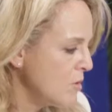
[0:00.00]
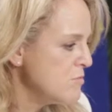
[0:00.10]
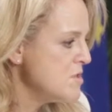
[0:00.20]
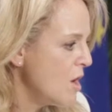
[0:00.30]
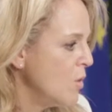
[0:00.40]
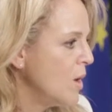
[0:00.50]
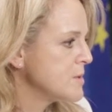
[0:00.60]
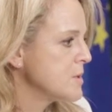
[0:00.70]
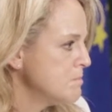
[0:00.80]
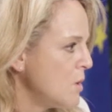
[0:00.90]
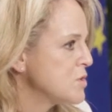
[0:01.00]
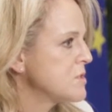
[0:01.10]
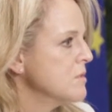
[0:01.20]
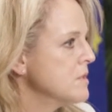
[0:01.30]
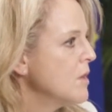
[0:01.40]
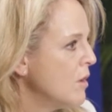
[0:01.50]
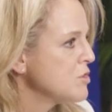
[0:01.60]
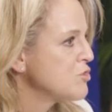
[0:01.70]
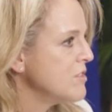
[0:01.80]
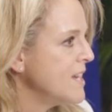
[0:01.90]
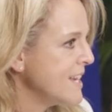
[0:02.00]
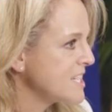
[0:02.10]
don't know, I suppose most Austrian